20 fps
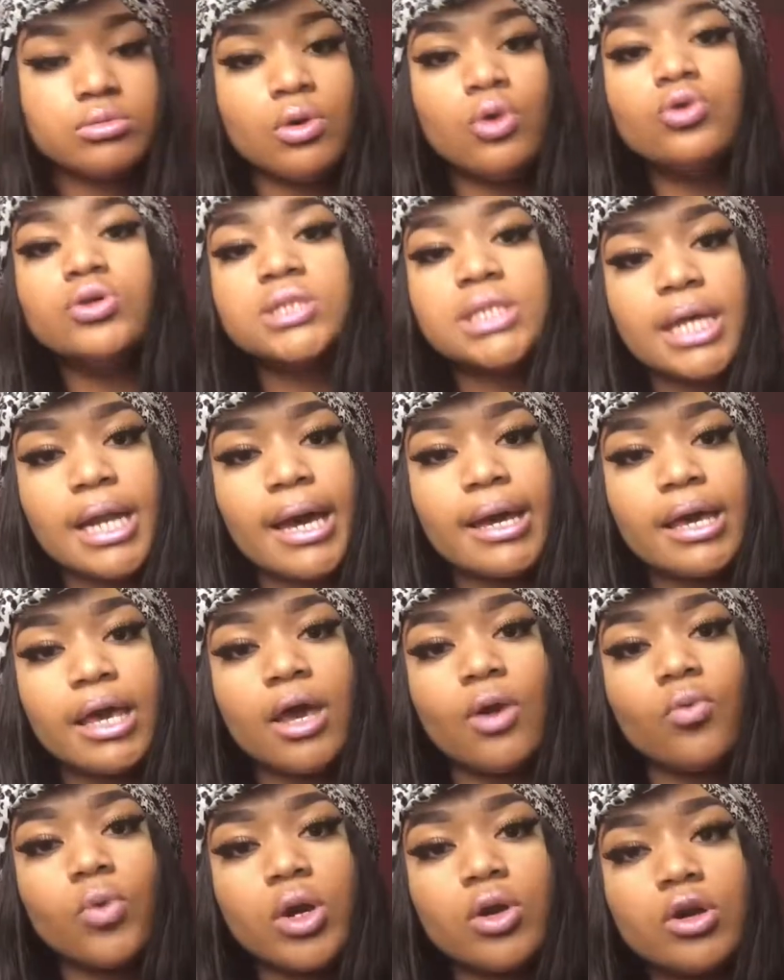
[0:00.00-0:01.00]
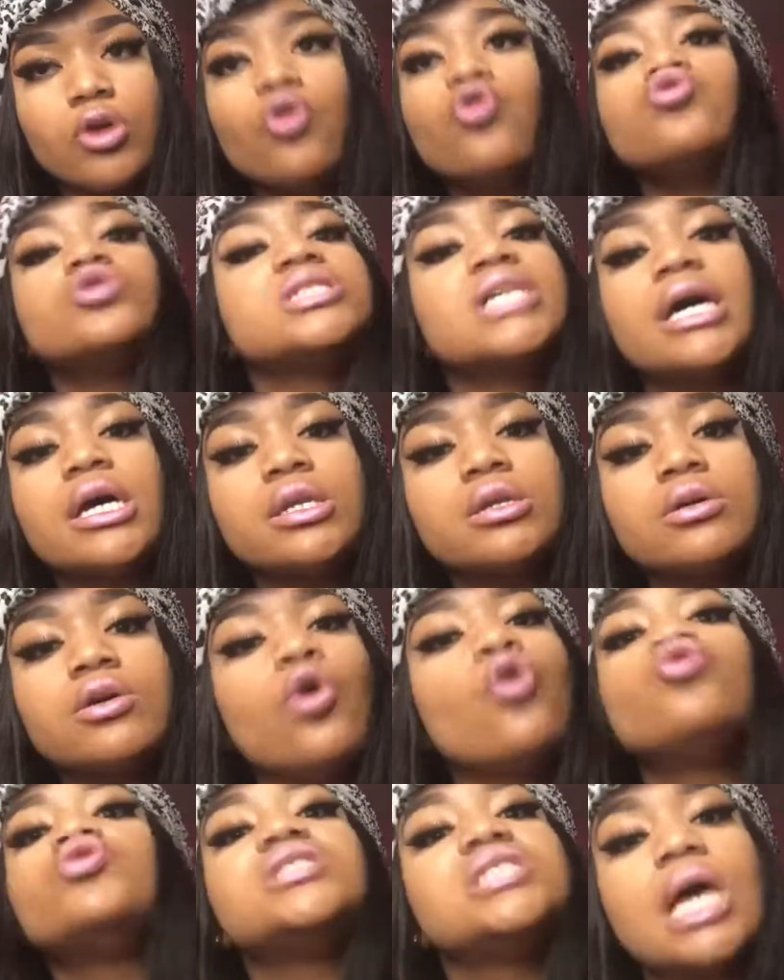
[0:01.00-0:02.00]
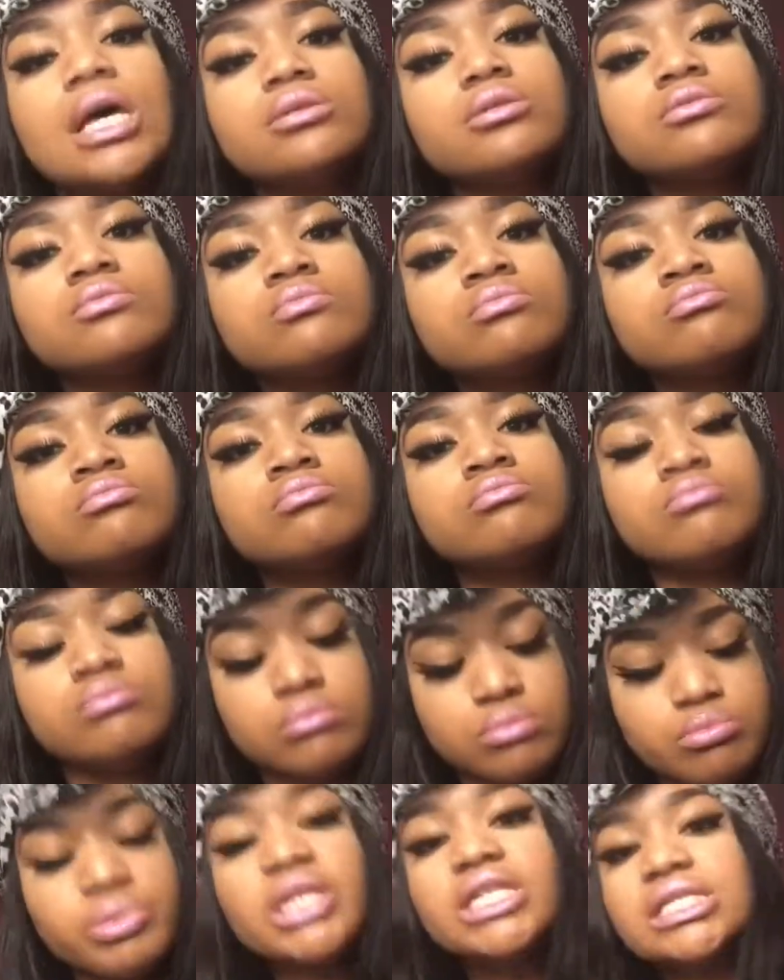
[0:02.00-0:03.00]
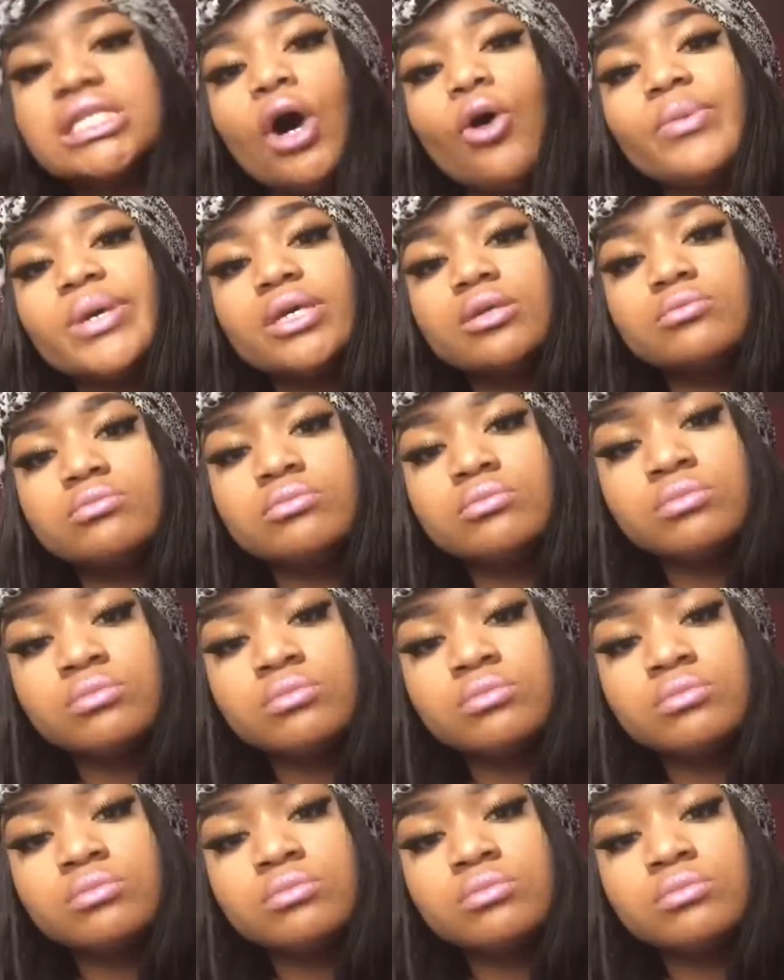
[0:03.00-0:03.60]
Who said I can't wear? Who said? Who said? Please tell me.